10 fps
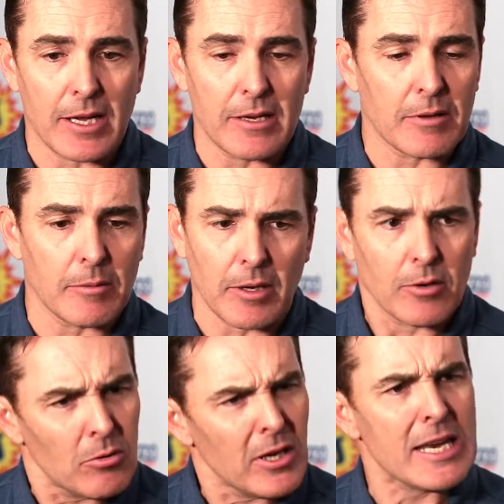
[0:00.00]
they they were
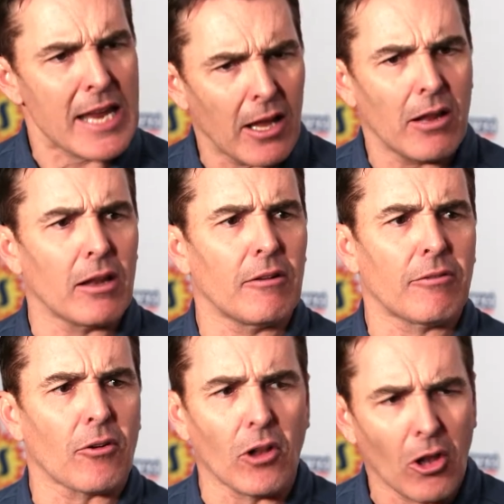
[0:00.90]
like, "You can yell
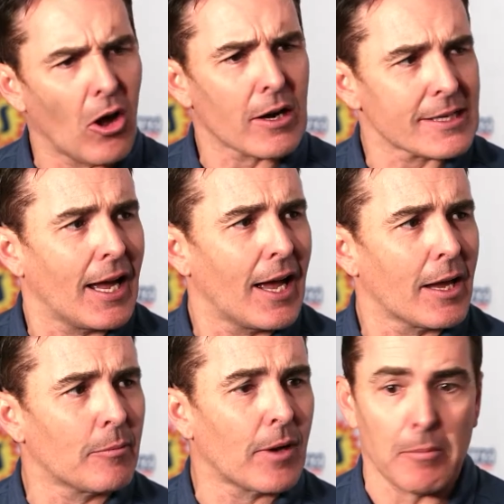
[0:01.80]
for a long
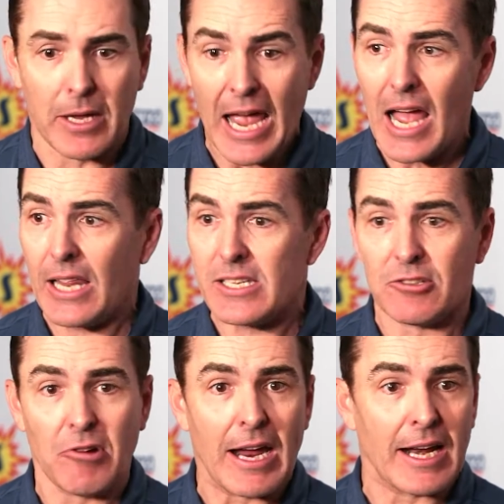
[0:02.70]
time." And I'm like, "Yeah, this
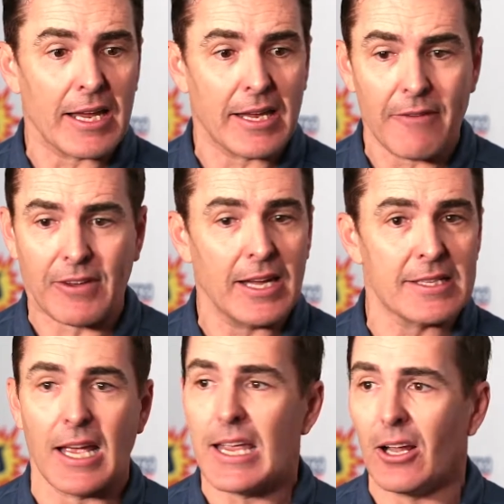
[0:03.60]
is great. I have
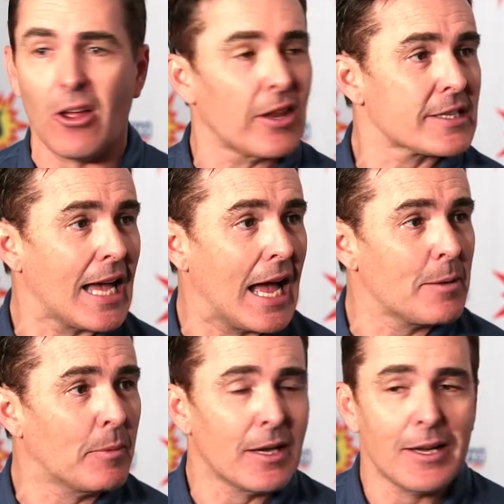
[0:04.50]
kids. I yell all the
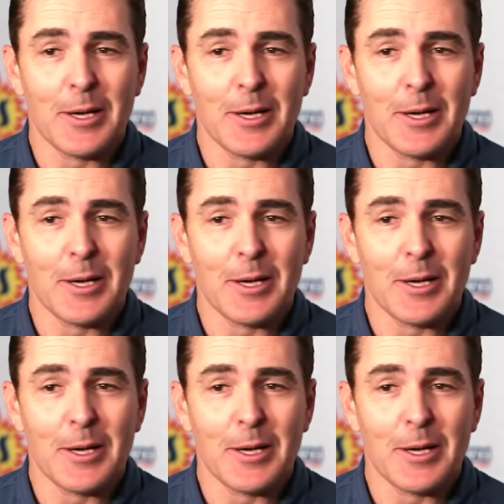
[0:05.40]
time."